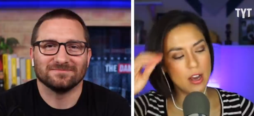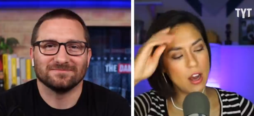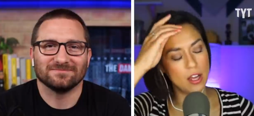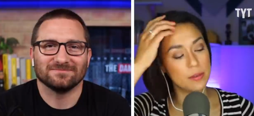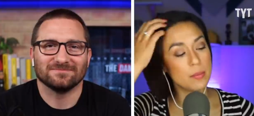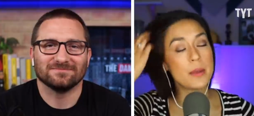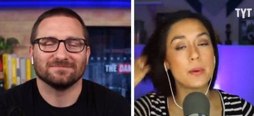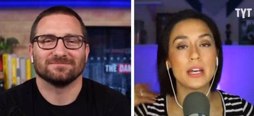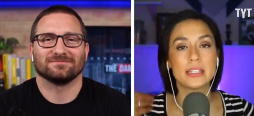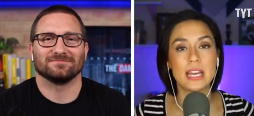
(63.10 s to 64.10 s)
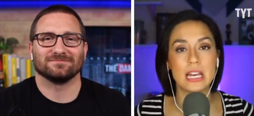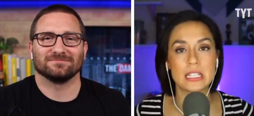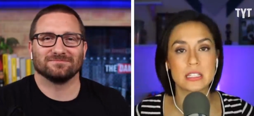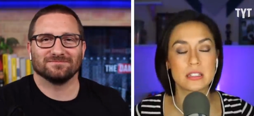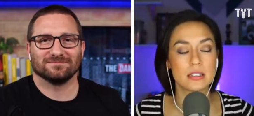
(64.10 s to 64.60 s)
Speaker 1: on my
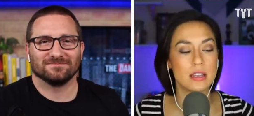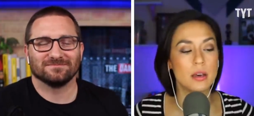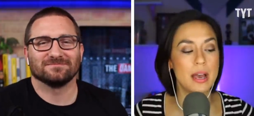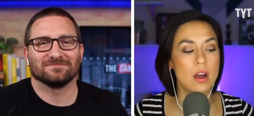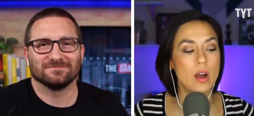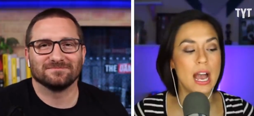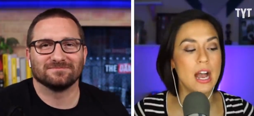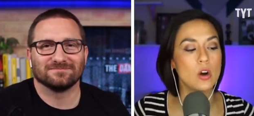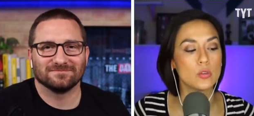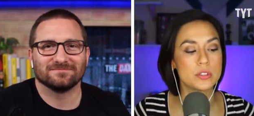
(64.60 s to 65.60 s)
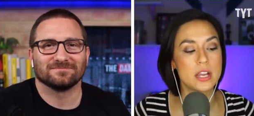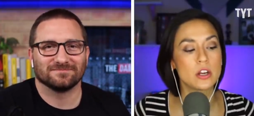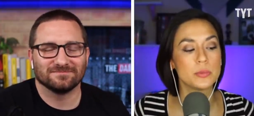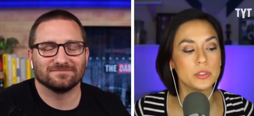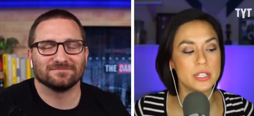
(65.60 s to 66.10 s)
podcast about how
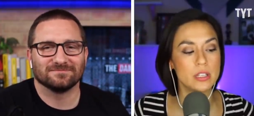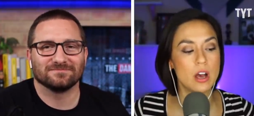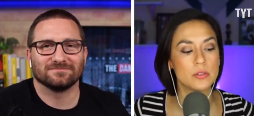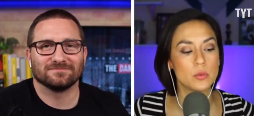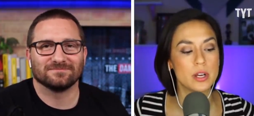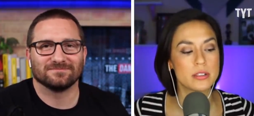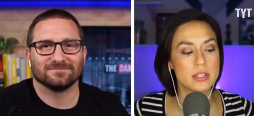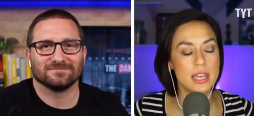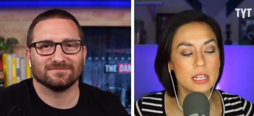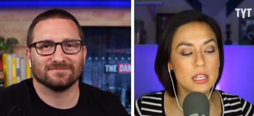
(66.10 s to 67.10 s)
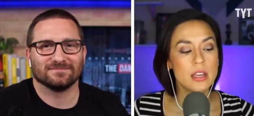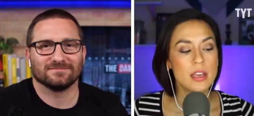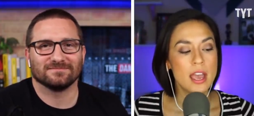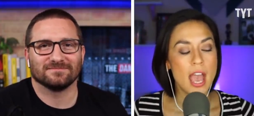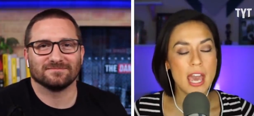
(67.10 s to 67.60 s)
terrible Elon was, and
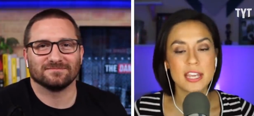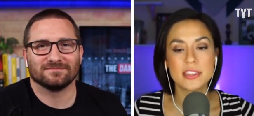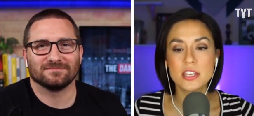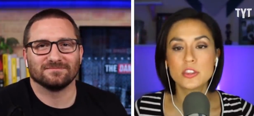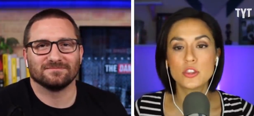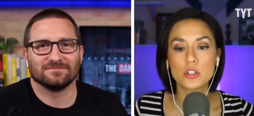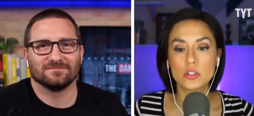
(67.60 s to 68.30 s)
and I think the